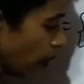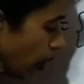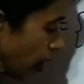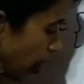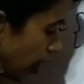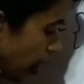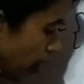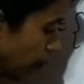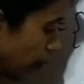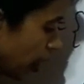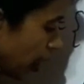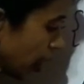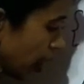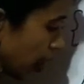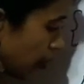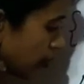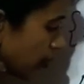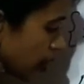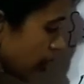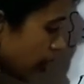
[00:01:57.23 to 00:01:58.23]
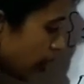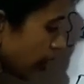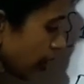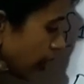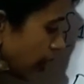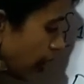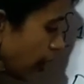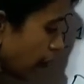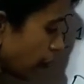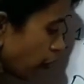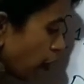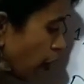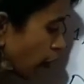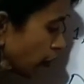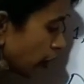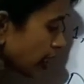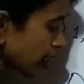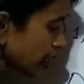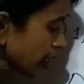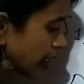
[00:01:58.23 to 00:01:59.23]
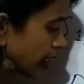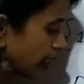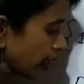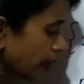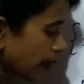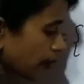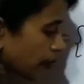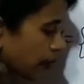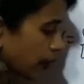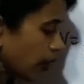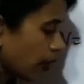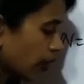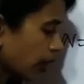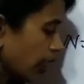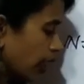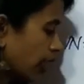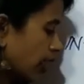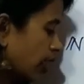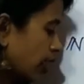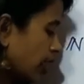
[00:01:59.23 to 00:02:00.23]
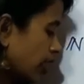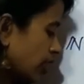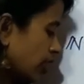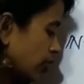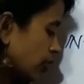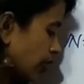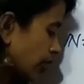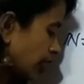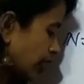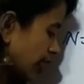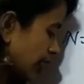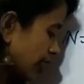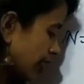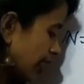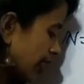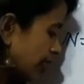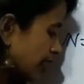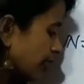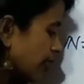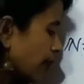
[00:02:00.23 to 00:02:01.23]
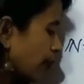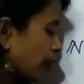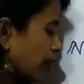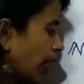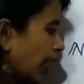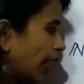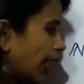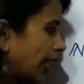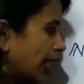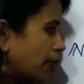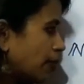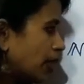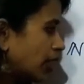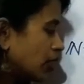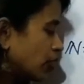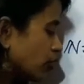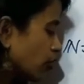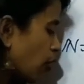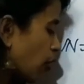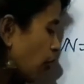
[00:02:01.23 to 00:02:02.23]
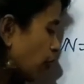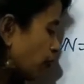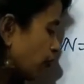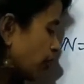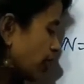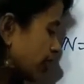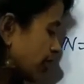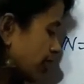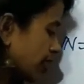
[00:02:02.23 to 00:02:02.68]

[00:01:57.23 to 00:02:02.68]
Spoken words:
it becomes f of x here. Okay. So this is an elements of first